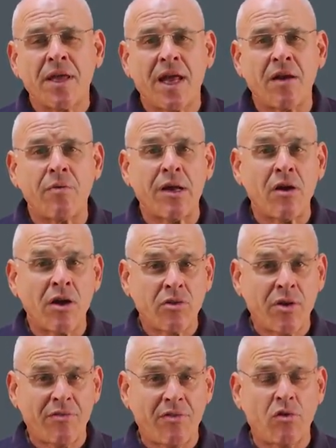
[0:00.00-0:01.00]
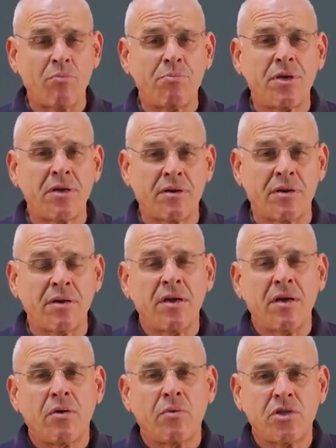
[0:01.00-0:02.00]
And we're going to have a computer
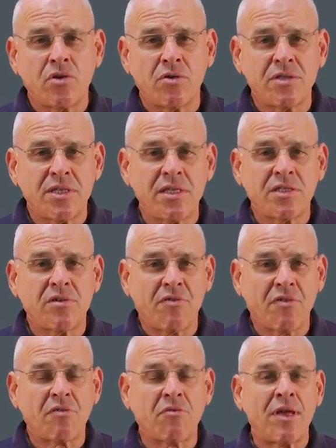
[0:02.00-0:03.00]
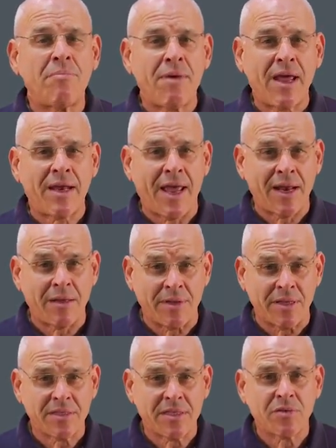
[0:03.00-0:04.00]
which consists of three main
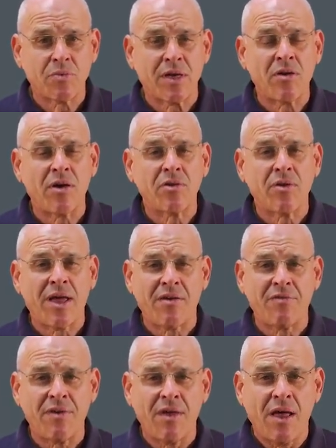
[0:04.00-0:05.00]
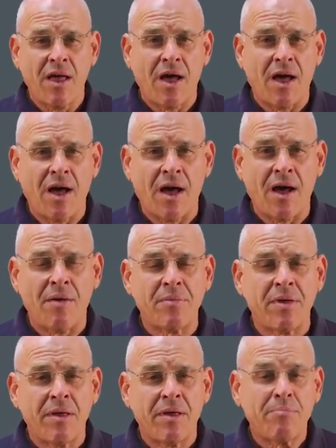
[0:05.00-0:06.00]
elements. We're going to have uh,
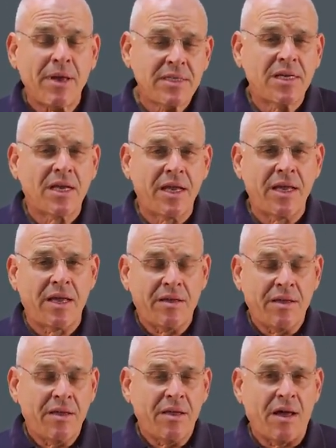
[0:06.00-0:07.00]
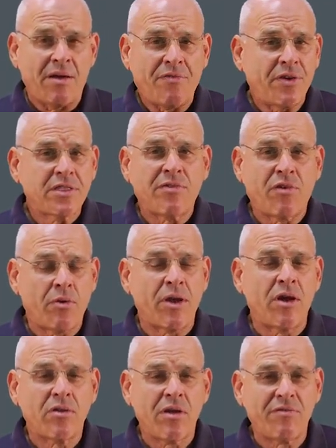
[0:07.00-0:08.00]
basically, uh, first of all, we're
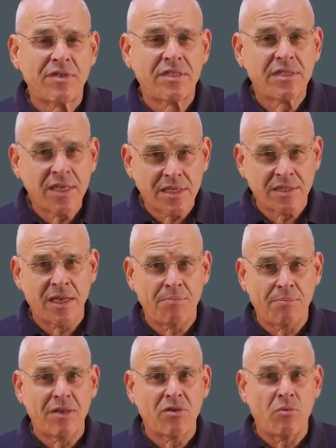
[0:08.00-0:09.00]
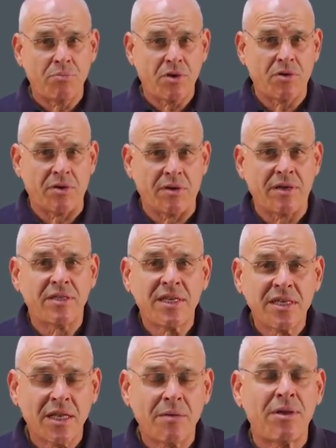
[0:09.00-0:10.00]
going to have a 16-bit computer. And a
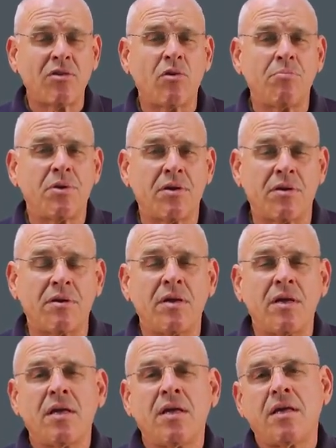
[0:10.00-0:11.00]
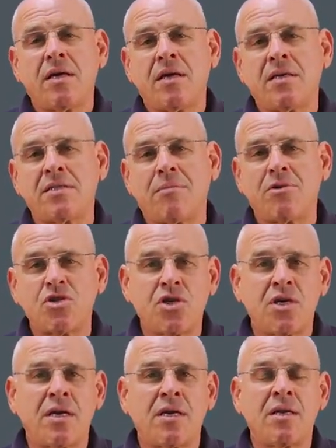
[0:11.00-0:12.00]
16-bit computer is a
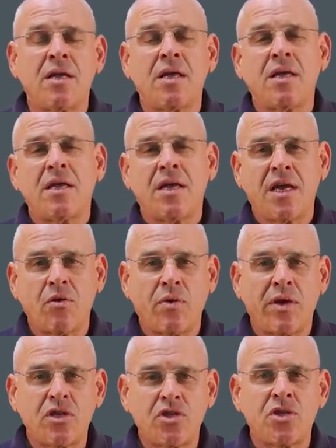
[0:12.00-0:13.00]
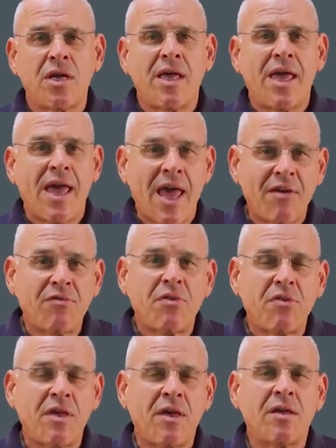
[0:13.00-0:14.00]
machine in which
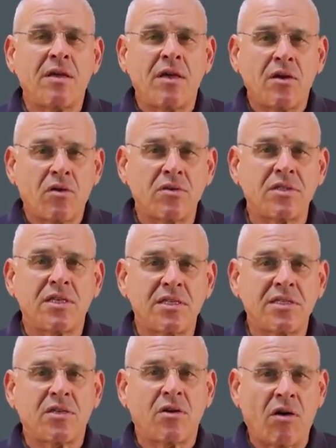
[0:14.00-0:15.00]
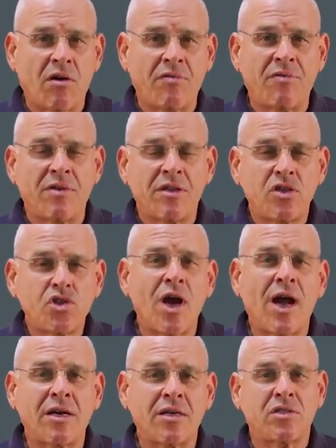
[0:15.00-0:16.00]
everything consists of
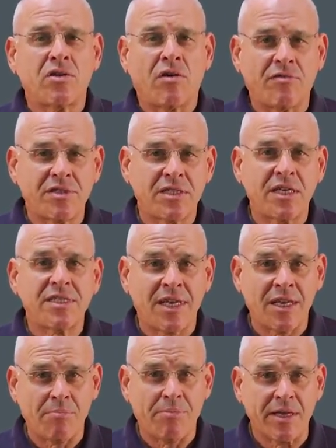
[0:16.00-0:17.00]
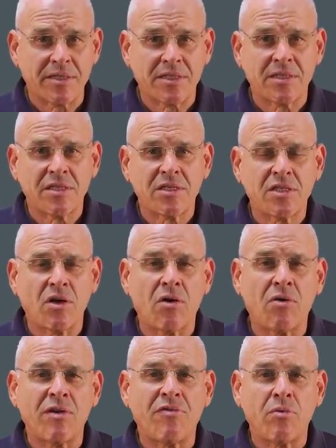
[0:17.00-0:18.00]
chunks of 16 bits.
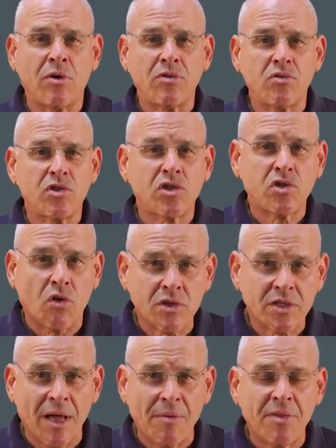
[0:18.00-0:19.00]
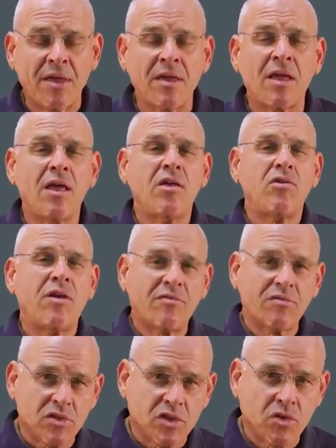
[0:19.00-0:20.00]
So if you want to store something, you
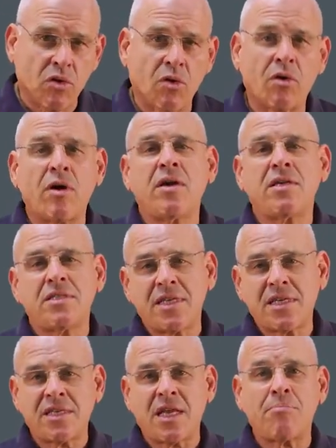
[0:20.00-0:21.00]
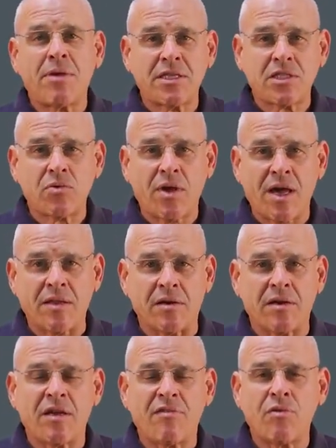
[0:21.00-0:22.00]
have to store 16 bits
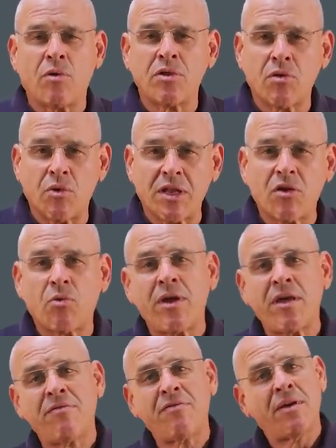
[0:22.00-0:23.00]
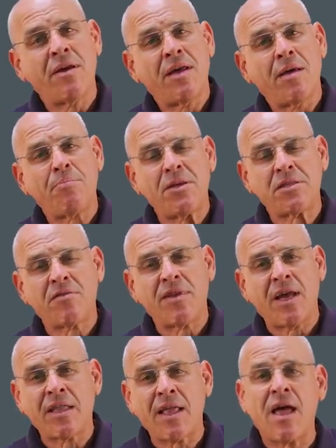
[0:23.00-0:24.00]
together. If you want to retrieve a piece of
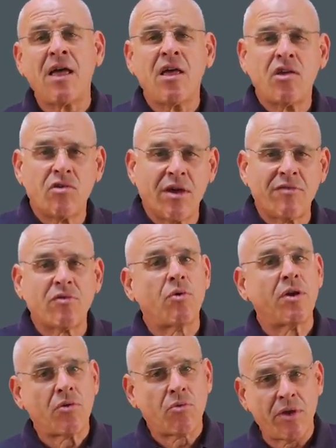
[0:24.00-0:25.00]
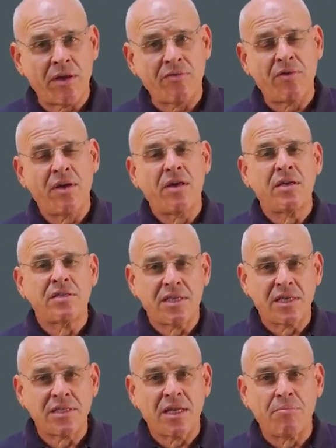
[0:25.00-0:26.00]
data, you have to retrieve
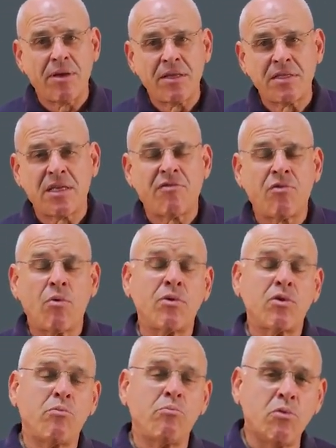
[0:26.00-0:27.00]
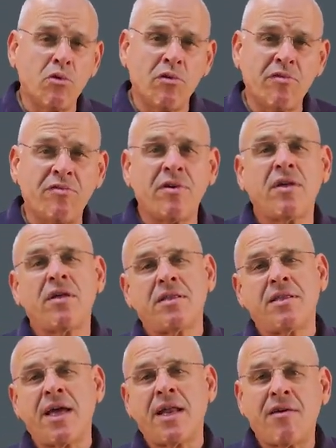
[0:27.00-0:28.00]
16 bits. If you want to move
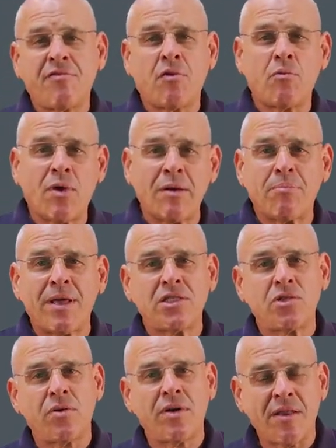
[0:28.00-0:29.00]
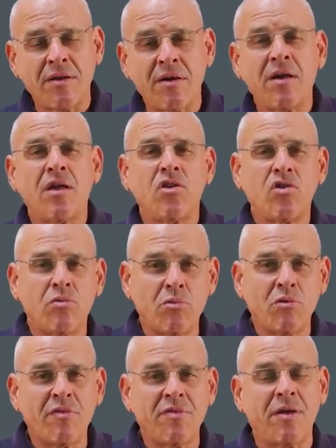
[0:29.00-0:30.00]
data from one place to another, you
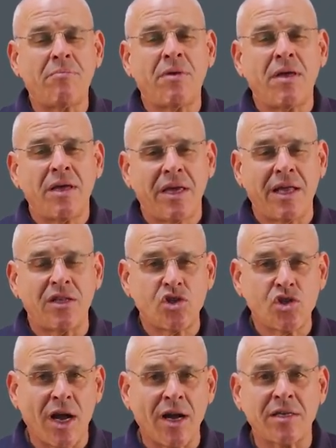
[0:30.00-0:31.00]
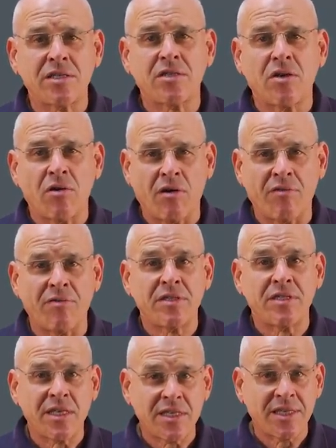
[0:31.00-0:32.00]
move them in chunks of
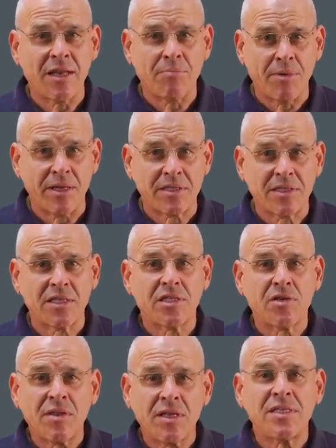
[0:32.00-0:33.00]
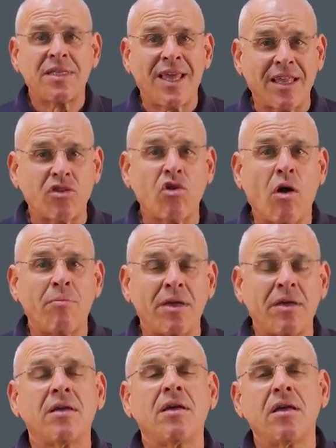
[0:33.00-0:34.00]
16 bits. So this is the
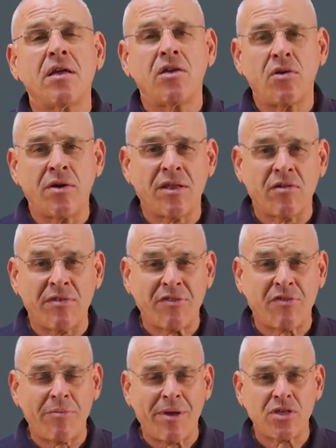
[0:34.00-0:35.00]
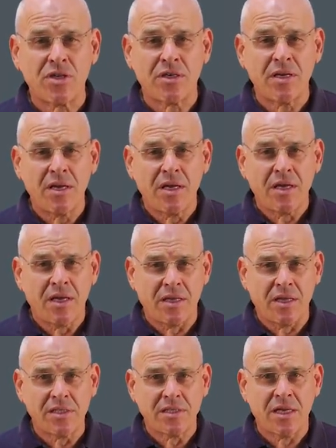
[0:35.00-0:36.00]
atomic unit of information in
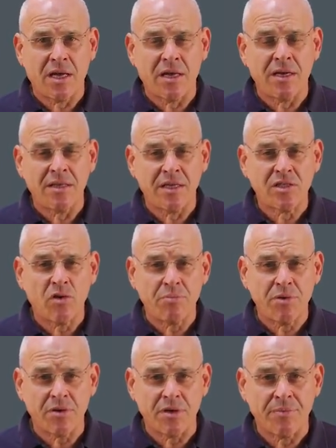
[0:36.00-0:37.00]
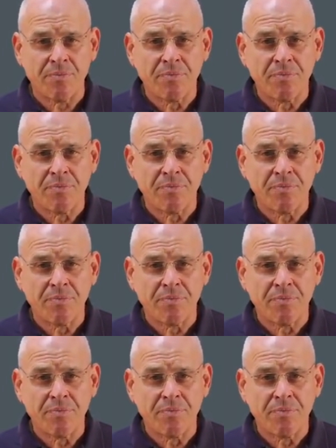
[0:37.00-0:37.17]
this, uh, in this computer.